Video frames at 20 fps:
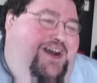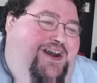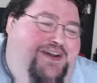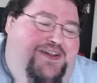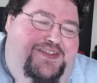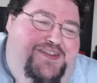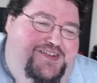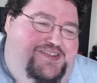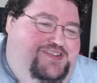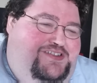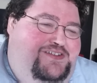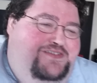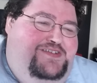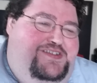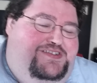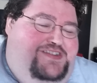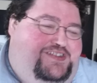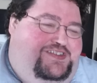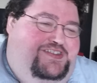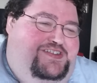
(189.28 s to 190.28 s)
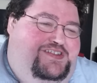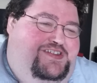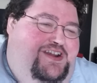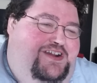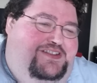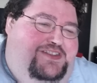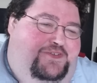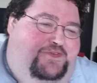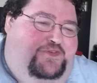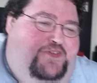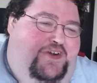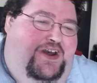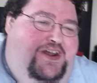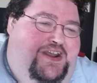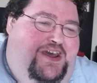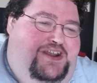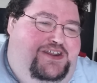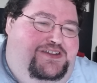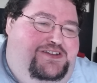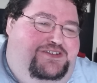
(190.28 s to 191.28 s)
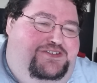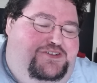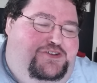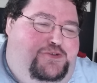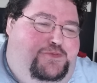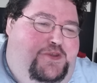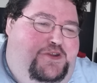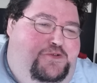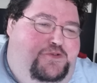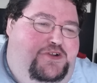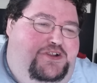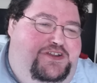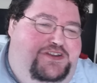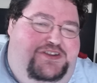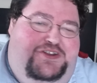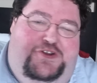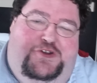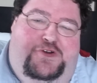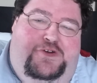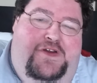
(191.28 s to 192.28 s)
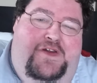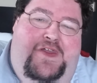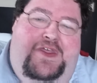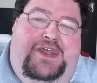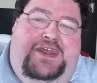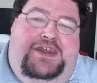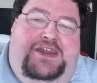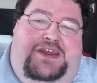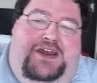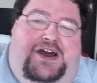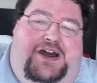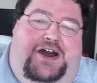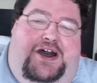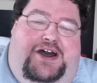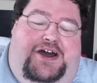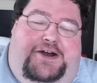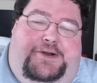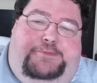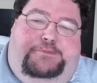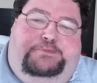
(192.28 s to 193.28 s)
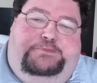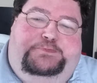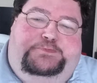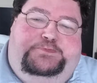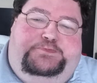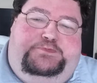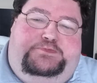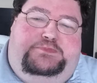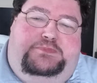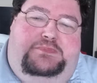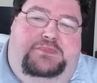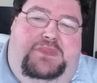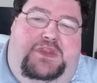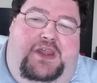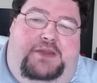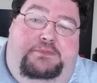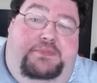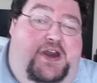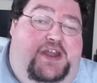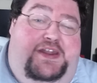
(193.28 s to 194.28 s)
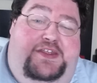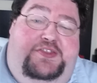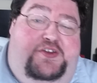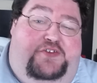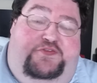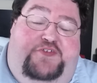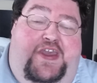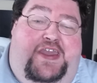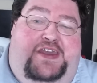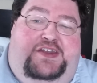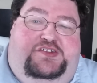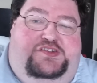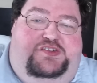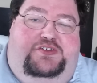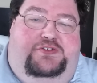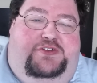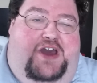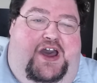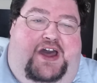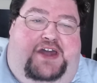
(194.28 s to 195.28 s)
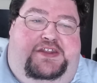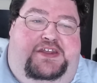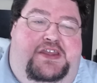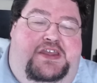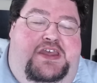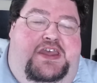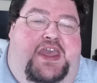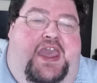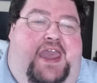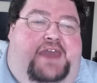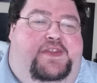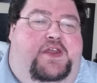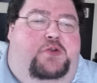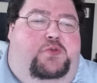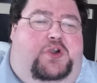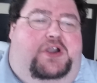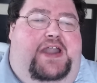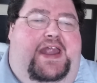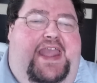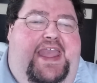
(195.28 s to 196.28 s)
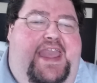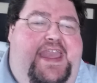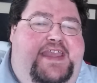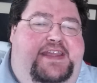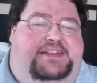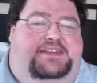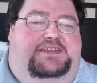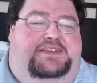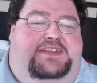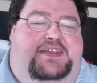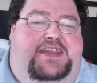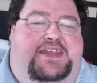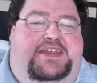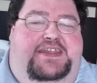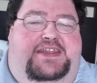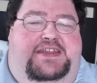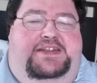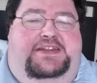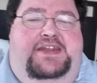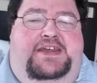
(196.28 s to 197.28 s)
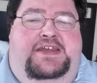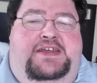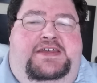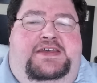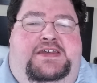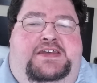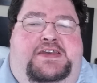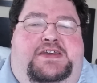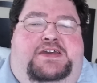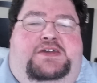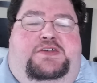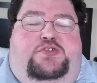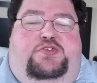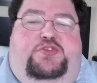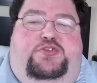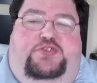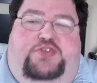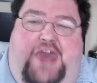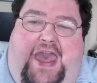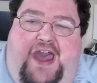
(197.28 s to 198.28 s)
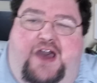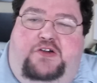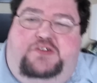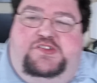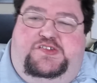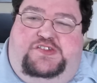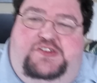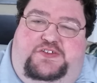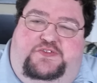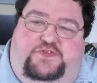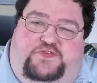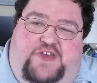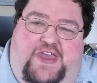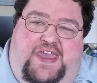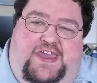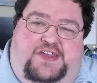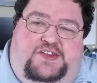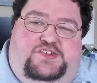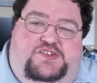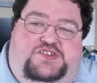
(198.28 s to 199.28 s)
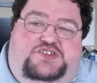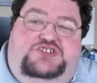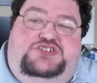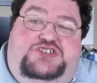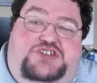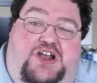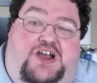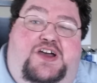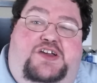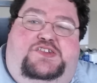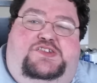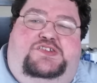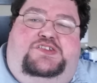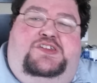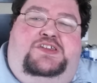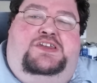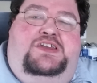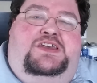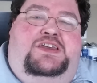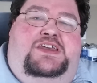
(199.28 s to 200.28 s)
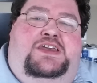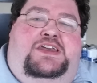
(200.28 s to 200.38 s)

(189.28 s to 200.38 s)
the suits just suck the fun out of YouTube. They really do. But the fans do not. And there were 18,000 fans just